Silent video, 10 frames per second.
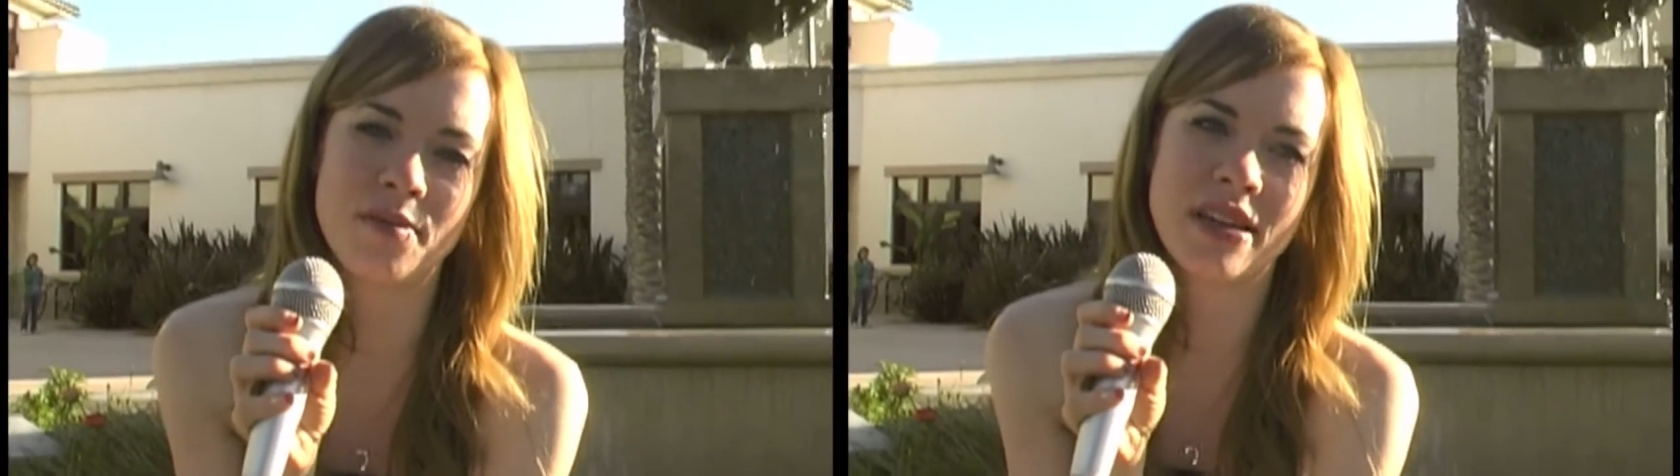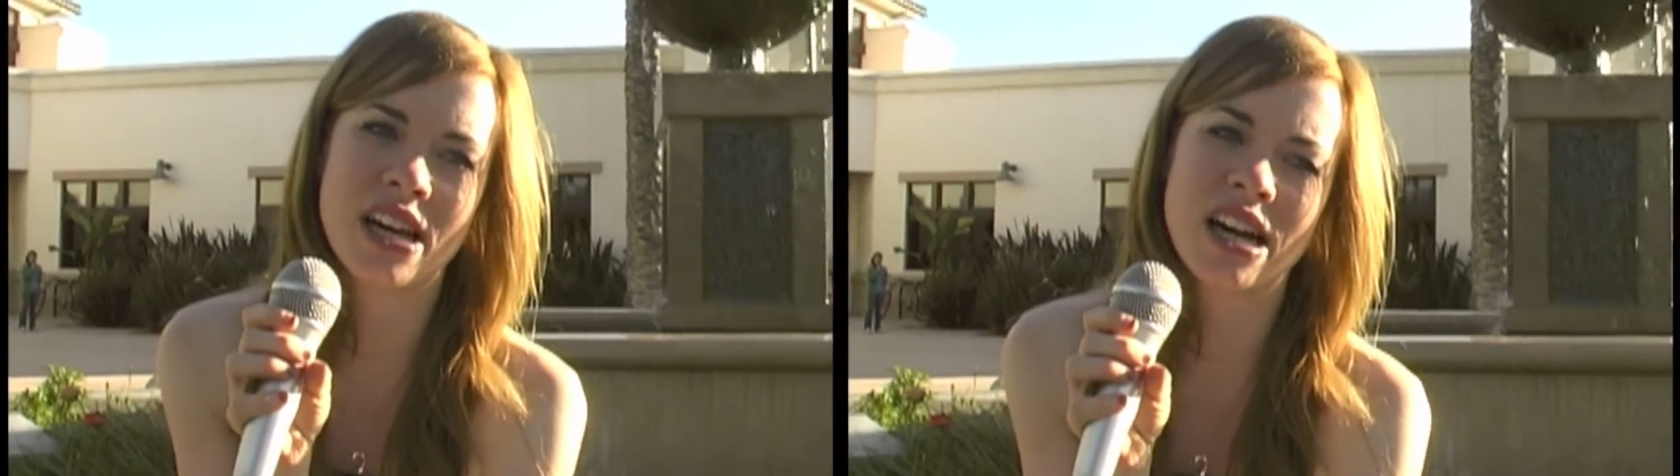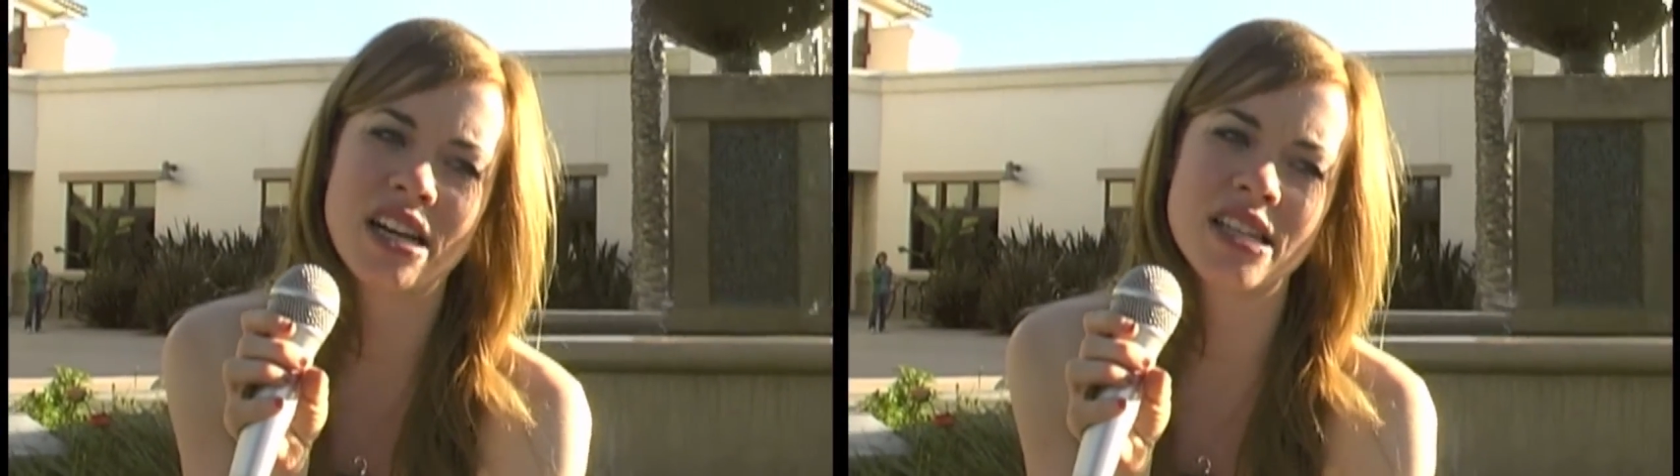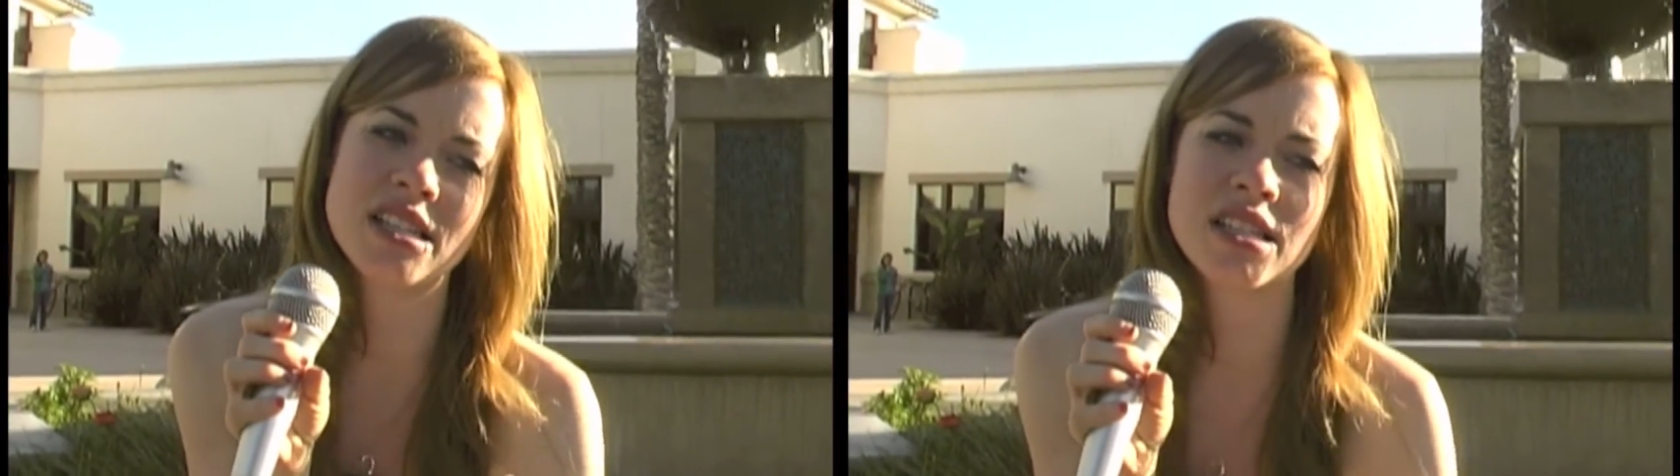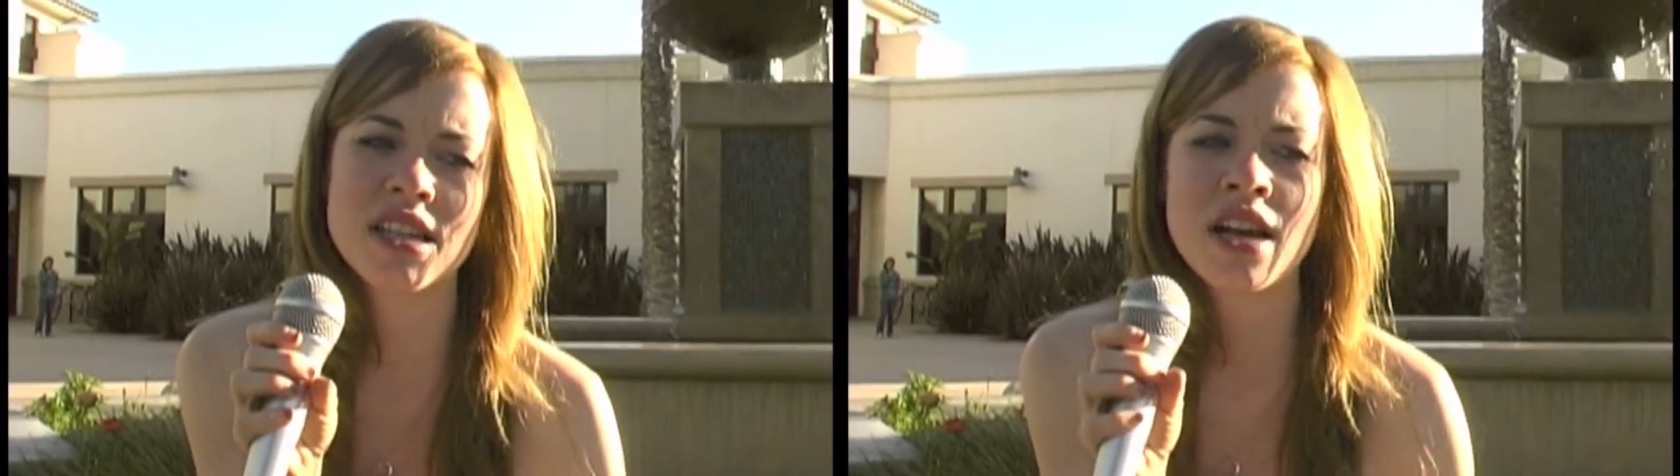
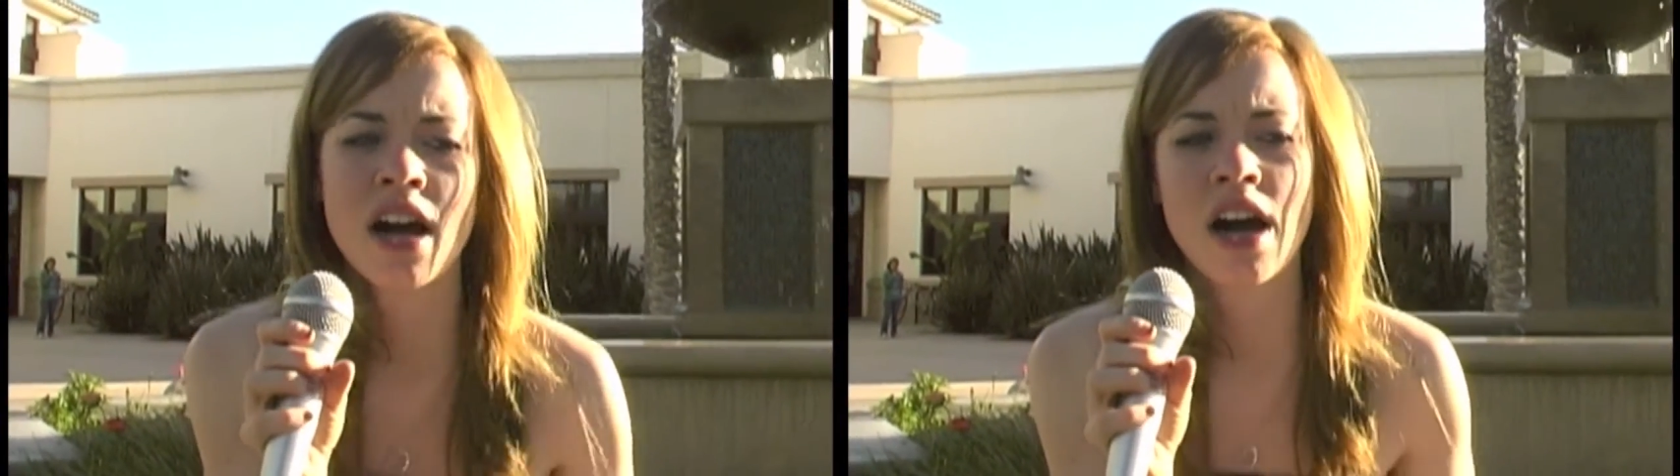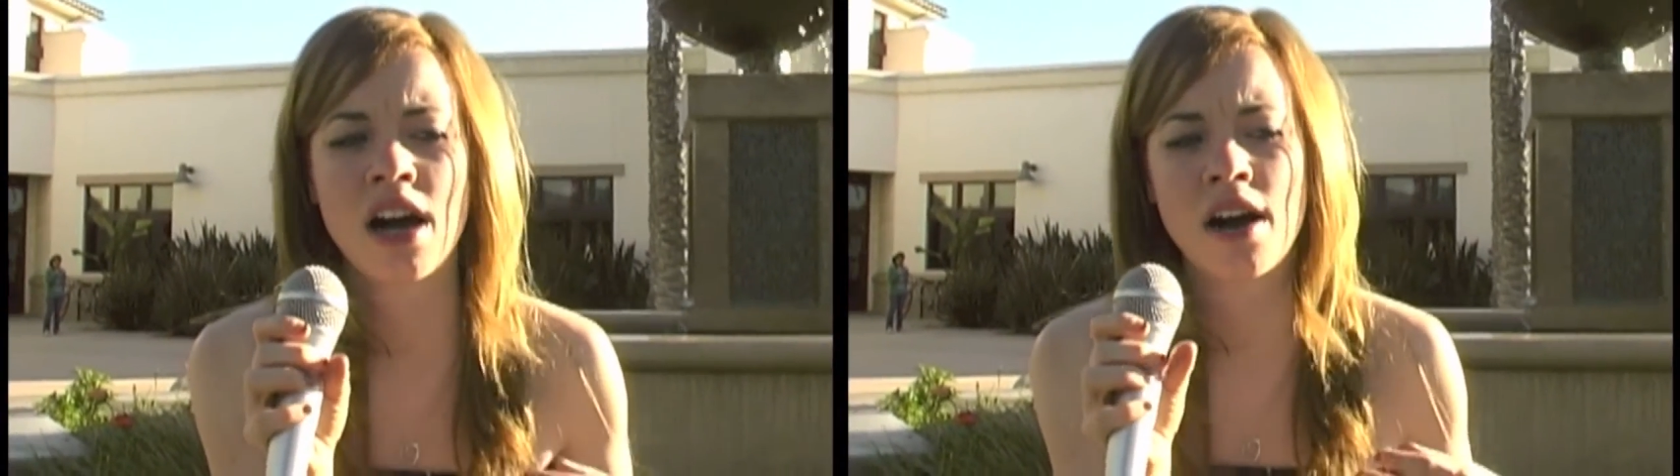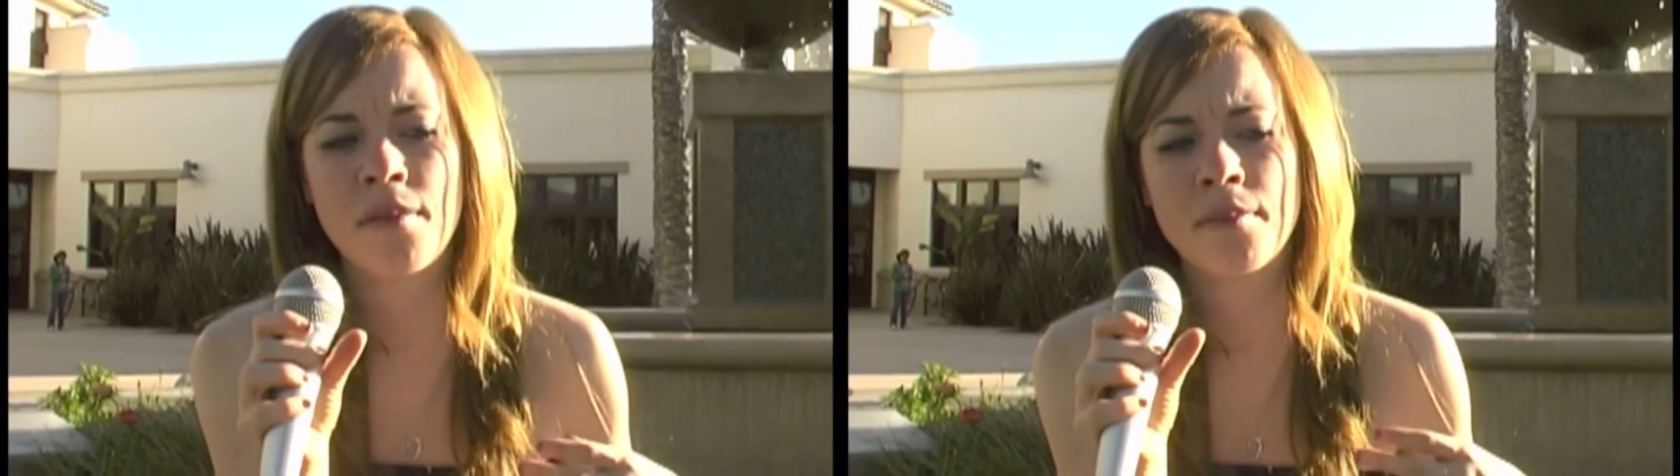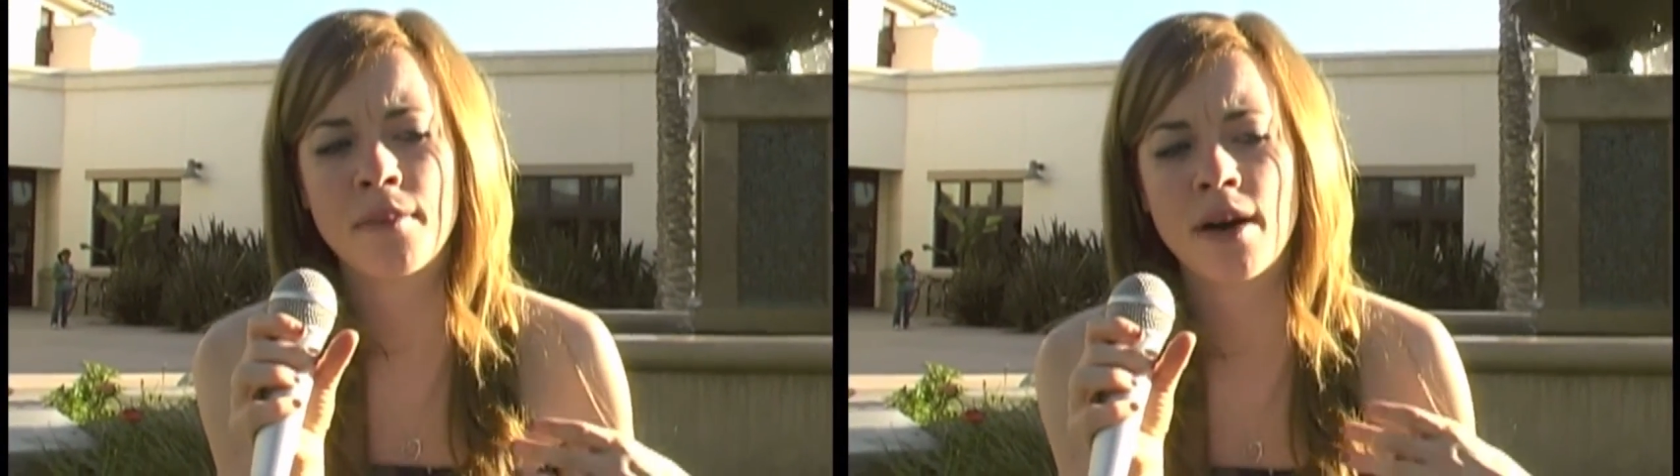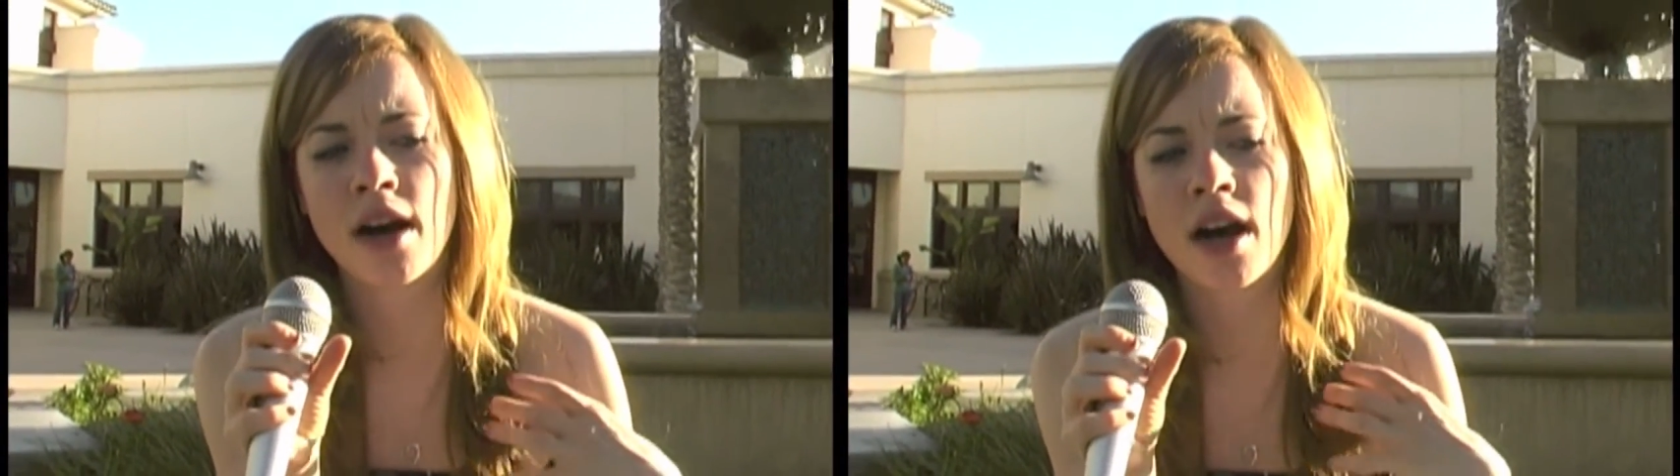because um,